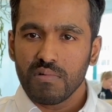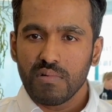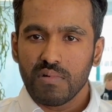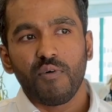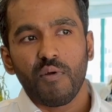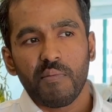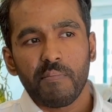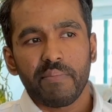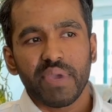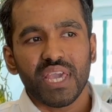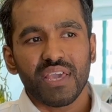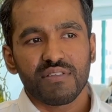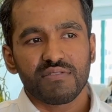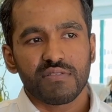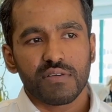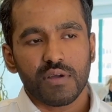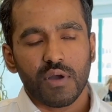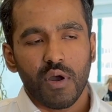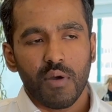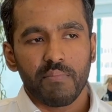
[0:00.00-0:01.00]
for me it's
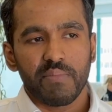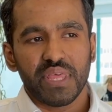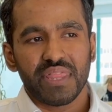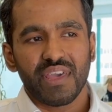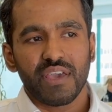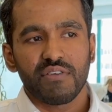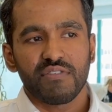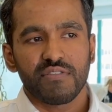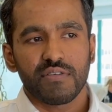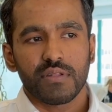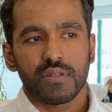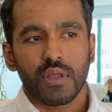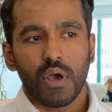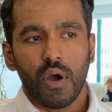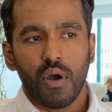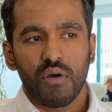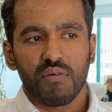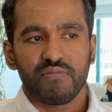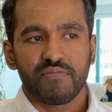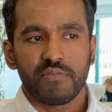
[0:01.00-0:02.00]
a combination
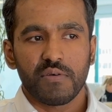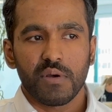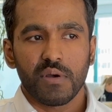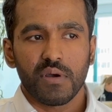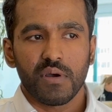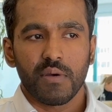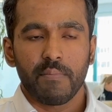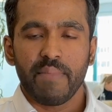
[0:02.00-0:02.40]
of uh,